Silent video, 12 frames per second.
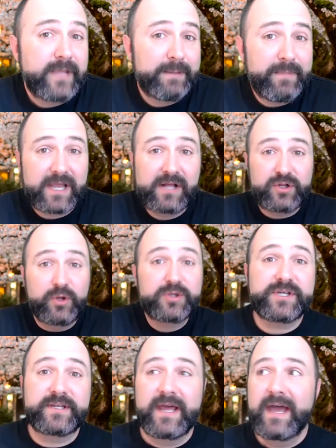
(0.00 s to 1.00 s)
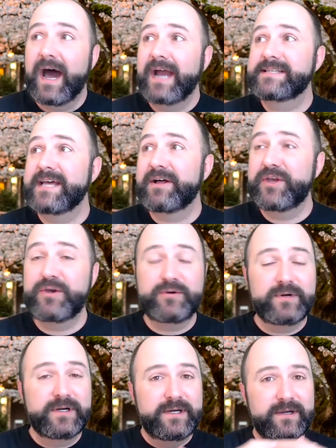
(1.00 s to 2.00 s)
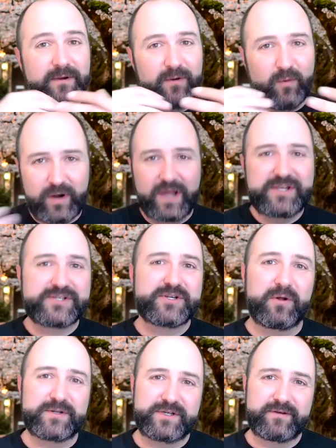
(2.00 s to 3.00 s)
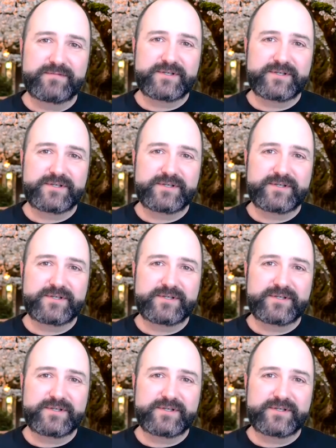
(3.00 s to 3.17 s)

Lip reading: In my conclusion, I tell you what I just told you.